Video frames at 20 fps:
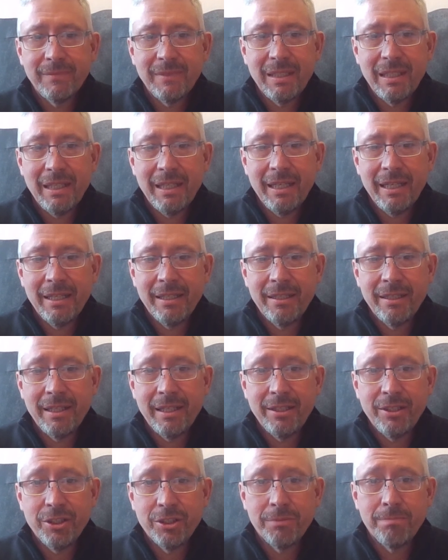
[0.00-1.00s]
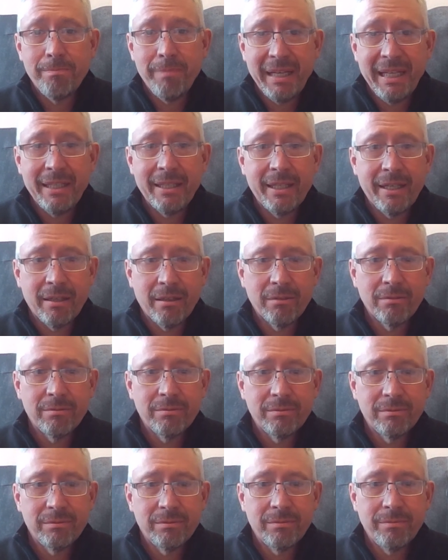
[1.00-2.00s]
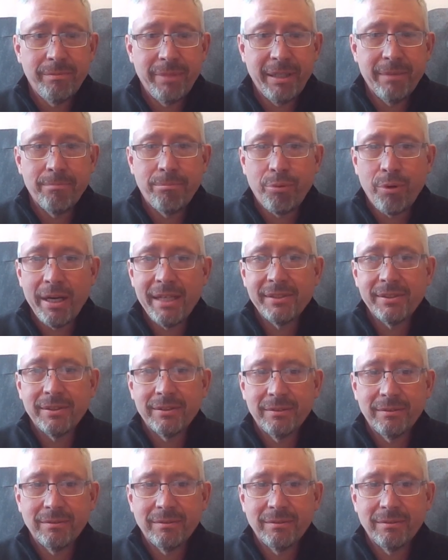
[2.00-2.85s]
and just being there, being present.